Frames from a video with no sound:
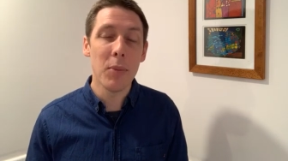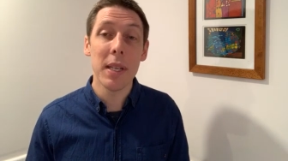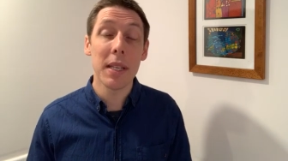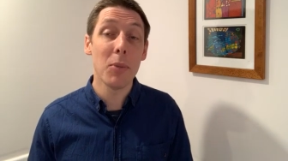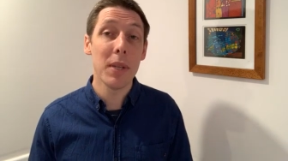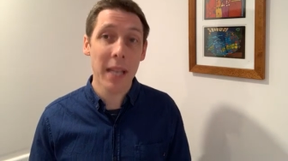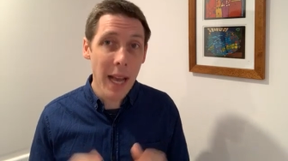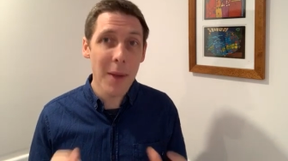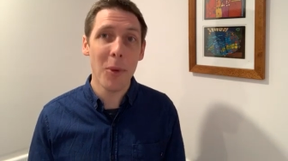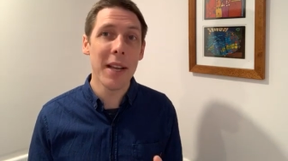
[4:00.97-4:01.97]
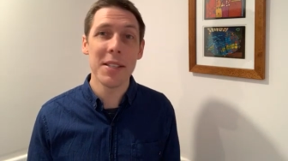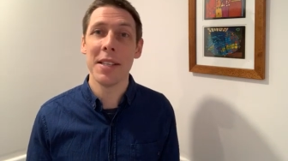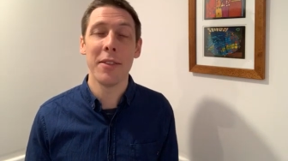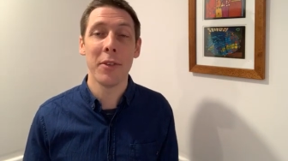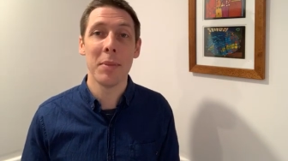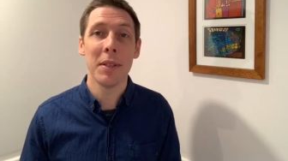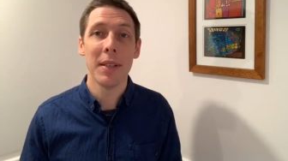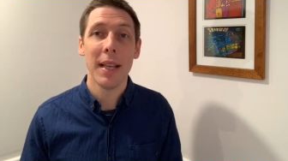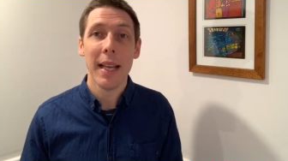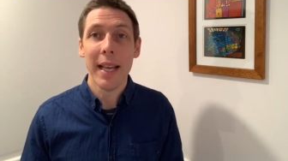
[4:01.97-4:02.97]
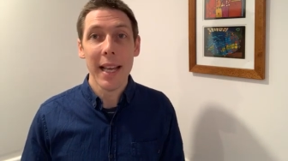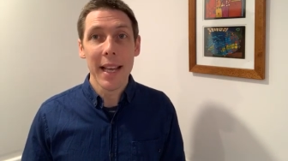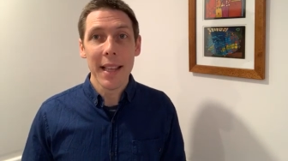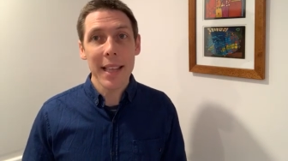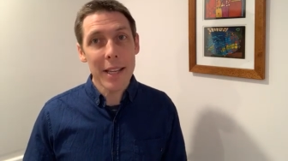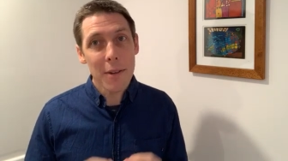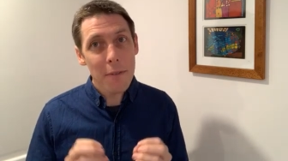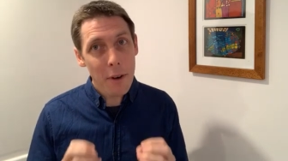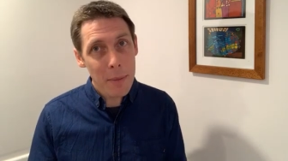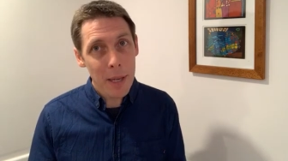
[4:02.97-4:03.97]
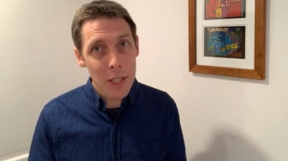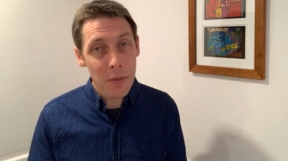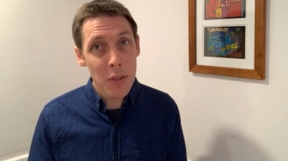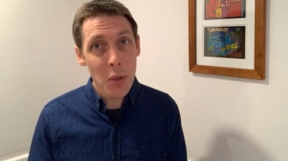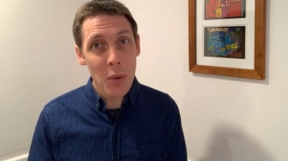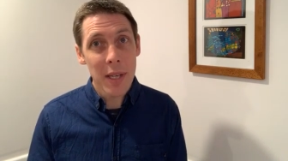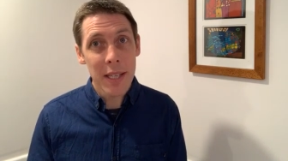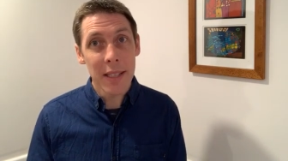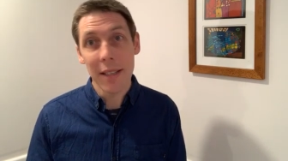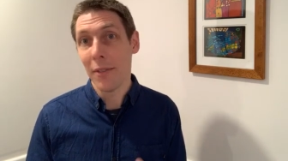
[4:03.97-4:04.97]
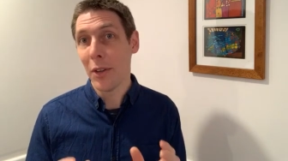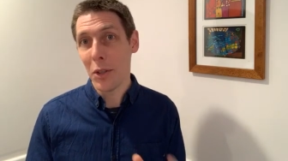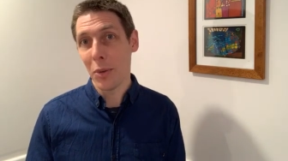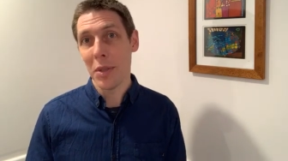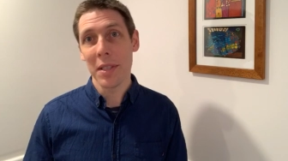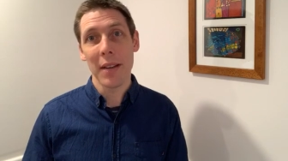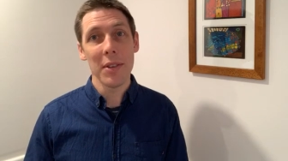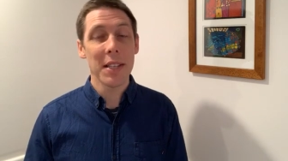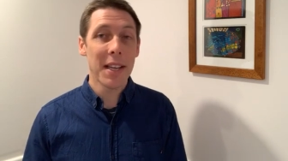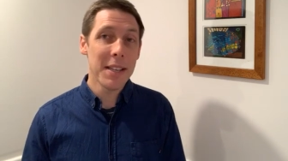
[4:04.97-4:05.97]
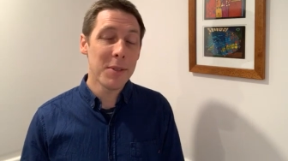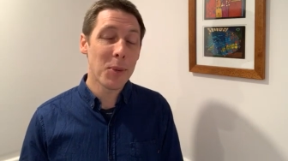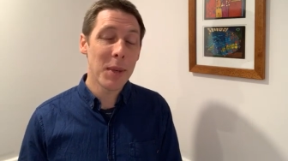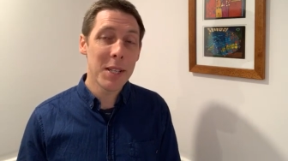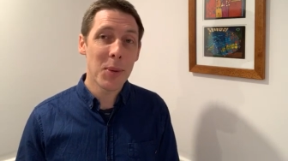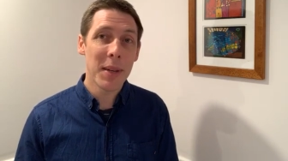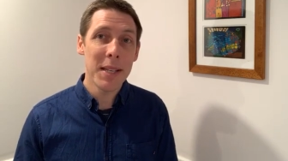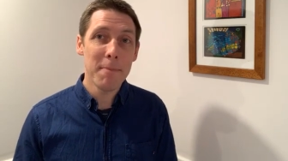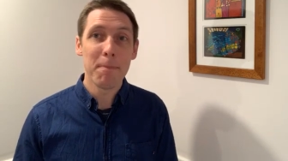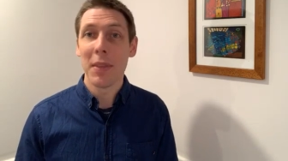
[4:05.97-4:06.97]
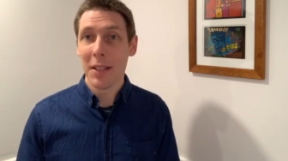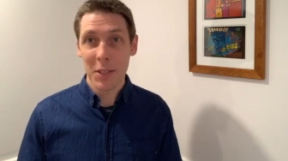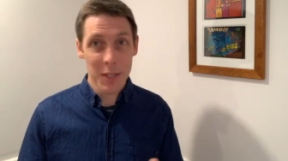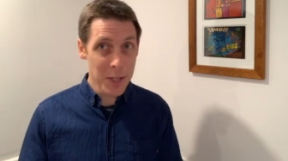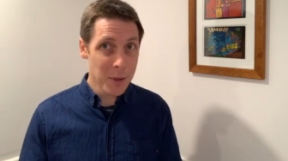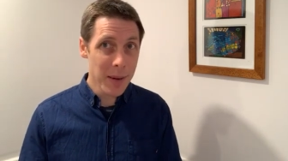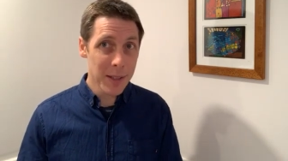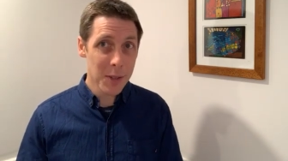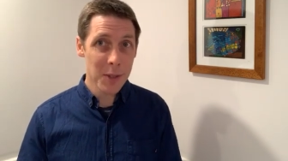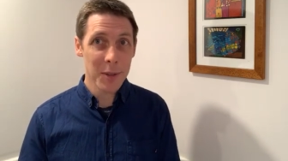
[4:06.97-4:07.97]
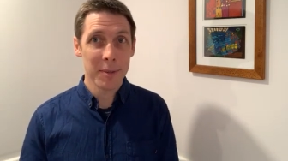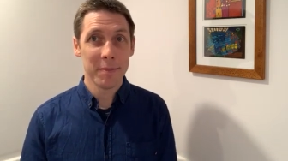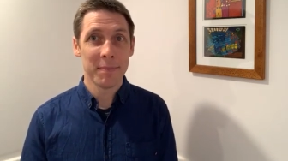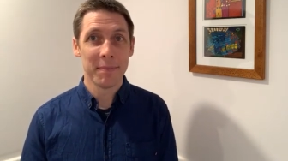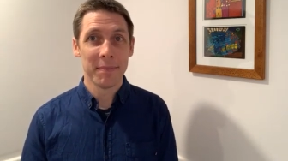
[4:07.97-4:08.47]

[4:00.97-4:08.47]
We, we can't wait to hear from you. Thank you very much for joining Virtual Discovery Day 2020. See you around soon.